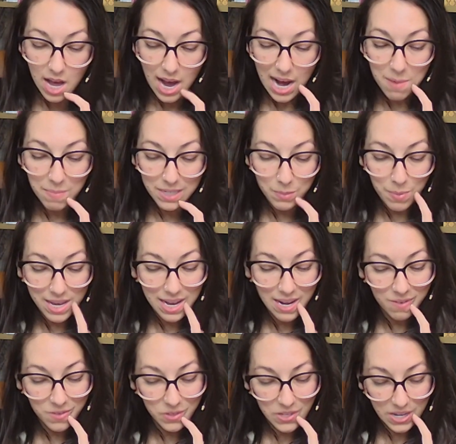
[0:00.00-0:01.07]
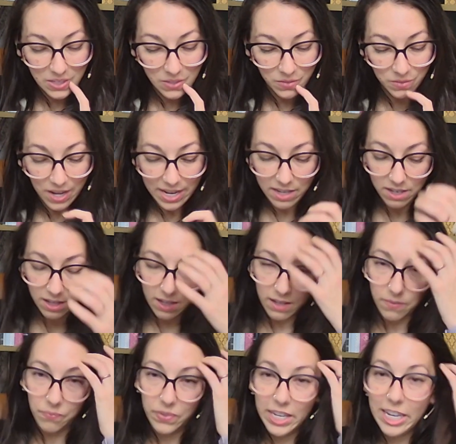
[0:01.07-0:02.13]
I must be careful not to frighten her.
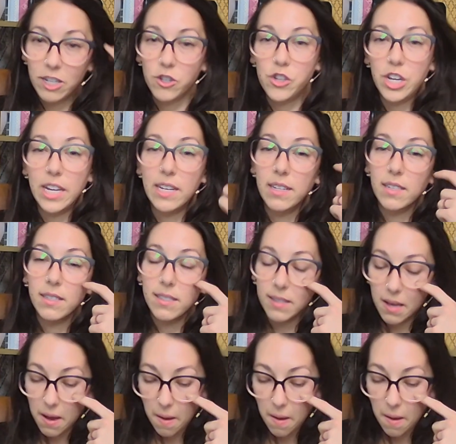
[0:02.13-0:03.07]
Here she is.